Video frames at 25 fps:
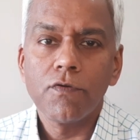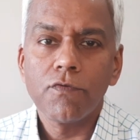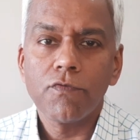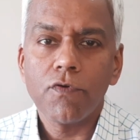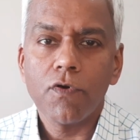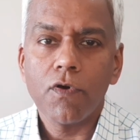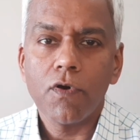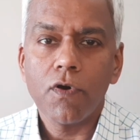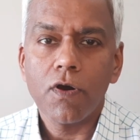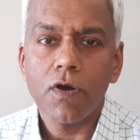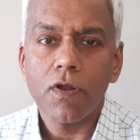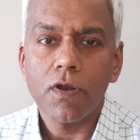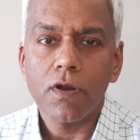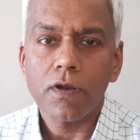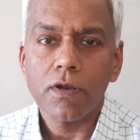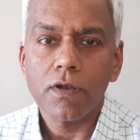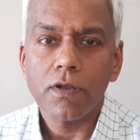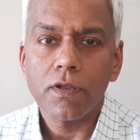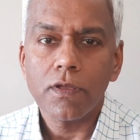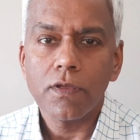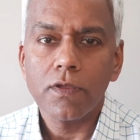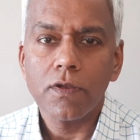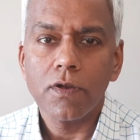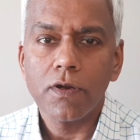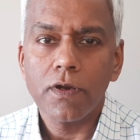for,
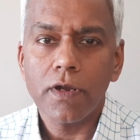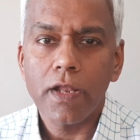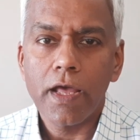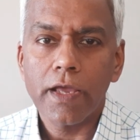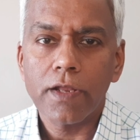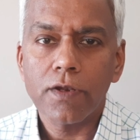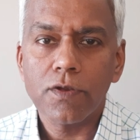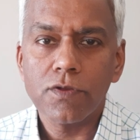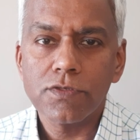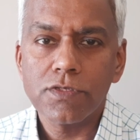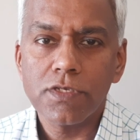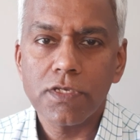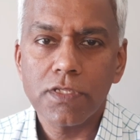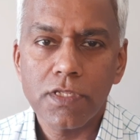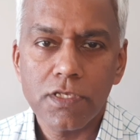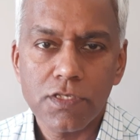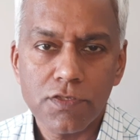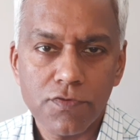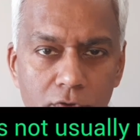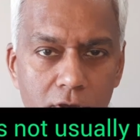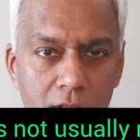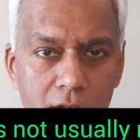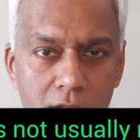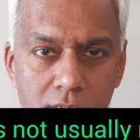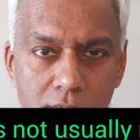you know, diagnosing this
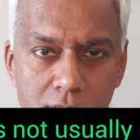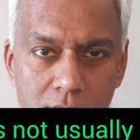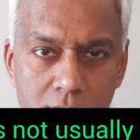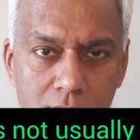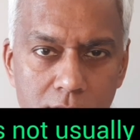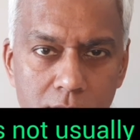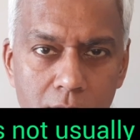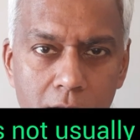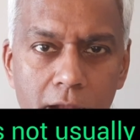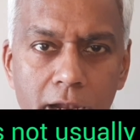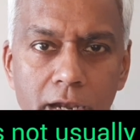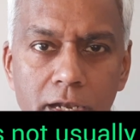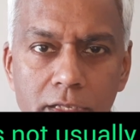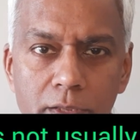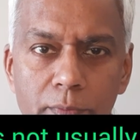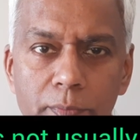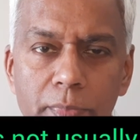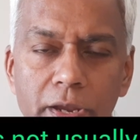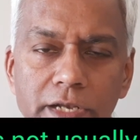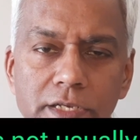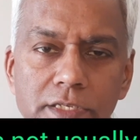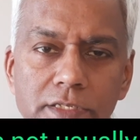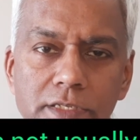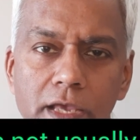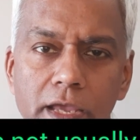virus at the
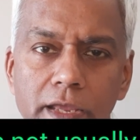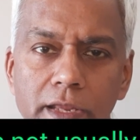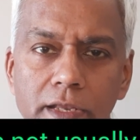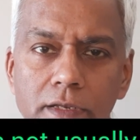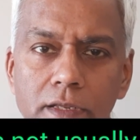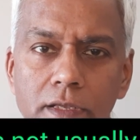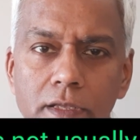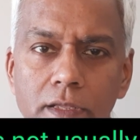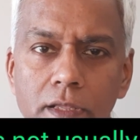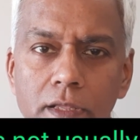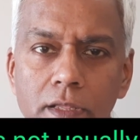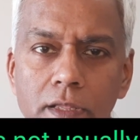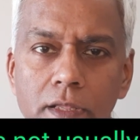bedside.